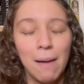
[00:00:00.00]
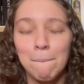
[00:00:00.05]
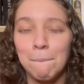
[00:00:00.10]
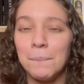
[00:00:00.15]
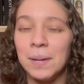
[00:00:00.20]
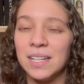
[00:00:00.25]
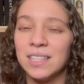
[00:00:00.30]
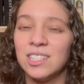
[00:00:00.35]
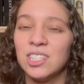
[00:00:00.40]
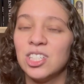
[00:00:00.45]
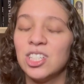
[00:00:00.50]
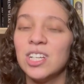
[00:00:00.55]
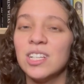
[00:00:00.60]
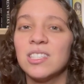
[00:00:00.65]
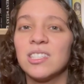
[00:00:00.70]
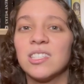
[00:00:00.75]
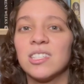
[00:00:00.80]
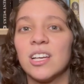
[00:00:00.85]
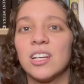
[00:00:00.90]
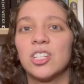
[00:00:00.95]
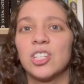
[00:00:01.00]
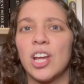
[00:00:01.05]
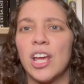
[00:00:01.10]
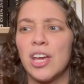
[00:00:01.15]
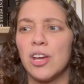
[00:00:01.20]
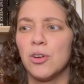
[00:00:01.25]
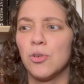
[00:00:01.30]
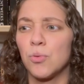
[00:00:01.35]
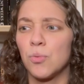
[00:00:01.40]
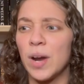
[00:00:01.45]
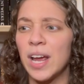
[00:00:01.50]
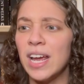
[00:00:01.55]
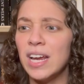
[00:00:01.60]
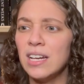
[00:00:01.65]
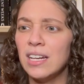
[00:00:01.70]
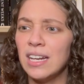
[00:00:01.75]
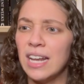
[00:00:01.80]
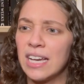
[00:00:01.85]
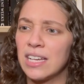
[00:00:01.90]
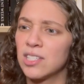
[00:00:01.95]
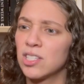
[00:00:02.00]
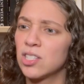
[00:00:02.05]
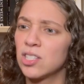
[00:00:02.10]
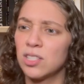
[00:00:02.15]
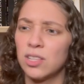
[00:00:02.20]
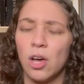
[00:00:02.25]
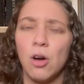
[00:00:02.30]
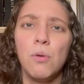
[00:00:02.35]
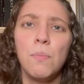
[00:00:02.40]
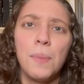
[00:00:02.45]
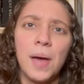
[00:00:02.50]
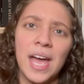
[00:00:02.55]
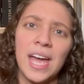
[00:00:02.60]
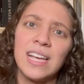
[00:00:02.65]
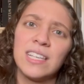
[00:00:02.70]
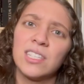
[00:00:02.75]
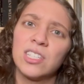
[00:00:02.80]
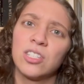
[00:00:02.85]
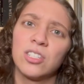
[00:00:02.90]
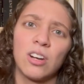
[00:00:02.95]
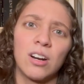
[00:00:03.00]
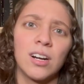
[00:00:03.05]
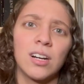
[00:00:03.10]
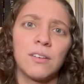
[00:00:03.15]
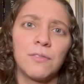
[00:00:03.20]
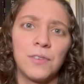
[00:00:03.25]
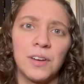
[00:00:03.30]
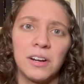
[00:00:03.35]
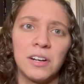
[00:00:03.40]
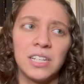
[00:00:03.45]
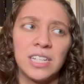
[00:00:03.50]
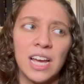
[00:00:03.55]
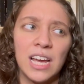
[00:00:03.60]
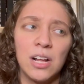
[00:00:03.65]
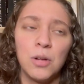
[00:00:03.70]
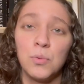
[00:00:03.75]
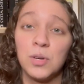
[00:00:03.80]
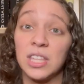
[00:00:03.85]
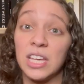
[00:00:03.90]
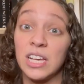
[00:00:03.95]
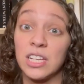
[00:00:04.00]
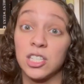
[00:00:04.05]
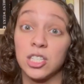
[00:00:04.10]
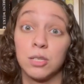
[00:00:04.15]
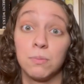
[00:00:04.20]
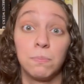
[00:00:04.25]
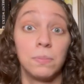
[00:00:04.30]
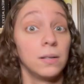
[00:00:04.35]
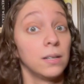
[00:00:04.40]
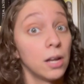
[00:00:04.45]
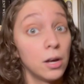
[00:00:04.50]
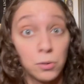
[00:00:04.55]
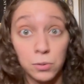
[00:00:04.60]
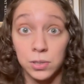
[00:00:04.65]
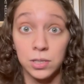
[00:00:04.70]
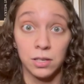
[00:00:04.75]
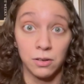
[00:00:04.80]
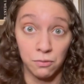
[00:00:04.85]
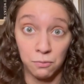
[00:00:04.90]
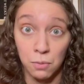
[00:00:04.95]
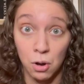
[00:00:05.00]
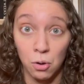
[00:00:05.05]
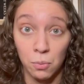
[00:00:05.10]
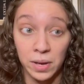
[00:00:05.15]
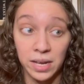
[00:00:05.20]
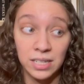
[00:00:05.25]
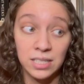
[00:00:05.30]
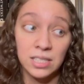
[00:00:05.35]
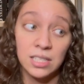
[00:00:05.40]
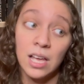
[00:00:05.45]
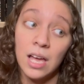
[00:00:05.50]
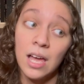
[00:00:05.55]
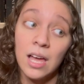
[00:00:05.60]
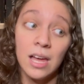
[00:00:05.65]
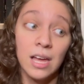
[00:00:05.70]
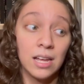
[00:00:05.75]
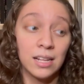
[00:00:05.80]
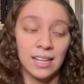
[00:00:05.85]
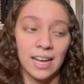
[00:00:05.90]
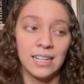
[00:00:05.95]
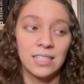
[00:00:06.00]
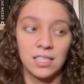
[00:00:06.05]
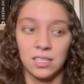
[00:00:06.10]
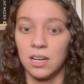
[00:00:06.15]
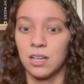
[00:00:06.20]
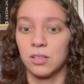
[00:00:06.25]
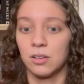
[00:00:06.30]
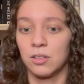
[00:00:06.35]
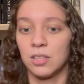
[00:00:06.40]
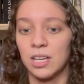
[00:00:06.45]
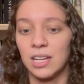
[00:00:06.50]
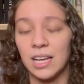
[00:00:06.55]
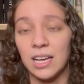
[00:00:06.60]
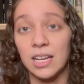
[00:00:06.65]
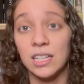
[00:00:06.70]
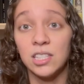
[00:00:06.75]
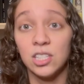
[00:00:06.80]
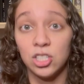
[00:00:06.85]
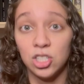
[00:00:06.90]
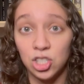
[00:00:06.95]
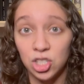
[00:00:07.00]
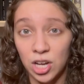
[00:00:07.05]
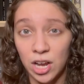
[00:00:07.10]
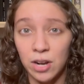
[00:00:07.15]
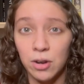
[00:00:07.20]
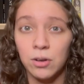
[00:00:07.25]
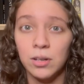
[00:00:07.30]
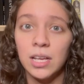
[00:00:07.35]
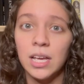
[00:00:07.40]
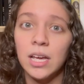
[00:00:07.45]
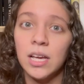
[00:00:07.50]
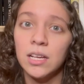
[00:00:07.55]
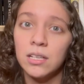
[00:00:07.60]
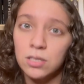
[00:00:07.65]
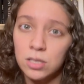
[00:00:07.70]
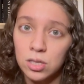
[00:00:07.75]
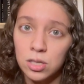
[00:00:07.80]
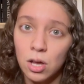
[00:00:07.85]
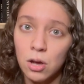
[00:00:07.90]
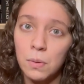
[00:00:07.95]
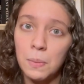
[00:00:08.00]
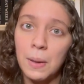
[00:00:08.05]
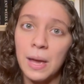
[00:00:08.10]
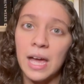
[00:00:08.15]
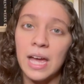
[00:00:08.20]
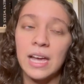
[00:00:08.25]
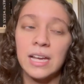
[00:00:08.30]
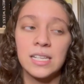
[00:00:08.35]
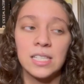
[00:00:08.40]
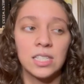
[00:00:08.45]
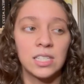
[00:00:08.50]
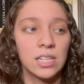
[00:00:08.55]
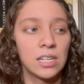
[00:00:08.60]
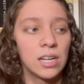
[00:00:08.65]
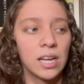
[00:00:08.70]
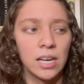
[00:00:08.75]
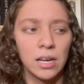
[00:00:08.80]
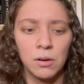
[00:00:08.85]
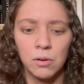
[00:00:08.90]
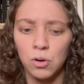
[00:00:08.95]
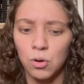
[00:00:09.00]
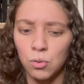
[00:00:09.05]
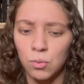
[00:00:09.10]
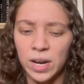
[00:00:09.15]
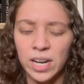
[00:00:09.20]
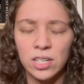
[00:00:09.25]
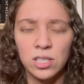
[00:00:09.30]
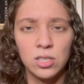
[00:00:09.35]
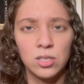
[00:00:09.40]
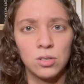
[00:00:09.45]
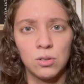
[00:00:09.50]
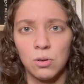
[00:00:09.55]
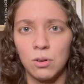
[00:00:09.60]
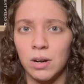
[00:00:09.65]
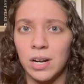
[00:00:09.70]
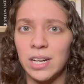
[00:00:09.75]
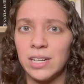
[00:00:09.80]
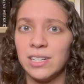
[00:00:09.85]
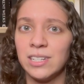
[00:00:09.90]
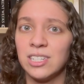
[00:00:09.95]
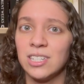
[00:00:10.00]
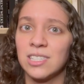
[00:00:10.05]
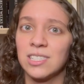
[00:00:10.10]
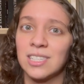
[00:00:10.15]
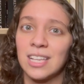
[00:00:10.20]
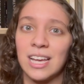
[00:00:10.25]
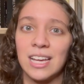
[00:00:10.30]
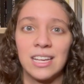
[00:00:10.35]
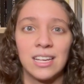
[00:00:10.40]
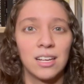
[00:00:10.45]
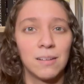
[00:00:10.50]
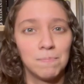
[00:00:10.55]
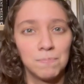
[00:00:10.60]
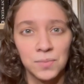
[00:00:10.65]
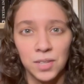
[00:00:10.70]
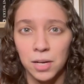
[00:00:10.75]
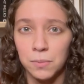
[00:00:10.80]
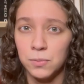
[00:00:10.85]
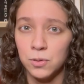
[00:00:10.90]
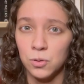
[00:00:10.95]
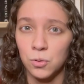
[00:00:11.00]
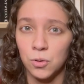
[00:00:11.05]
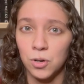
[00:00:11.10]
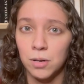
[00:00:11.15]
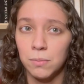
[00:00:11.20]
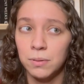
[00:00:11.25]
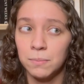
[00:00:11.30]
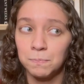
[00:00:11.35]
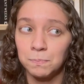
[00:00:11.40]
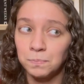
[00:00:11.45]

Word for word: but it's just such a great like slow-paced dark fairy tale with explosive moments. That's another thing, like it's generally slow-paced and like a great story to just like absorb,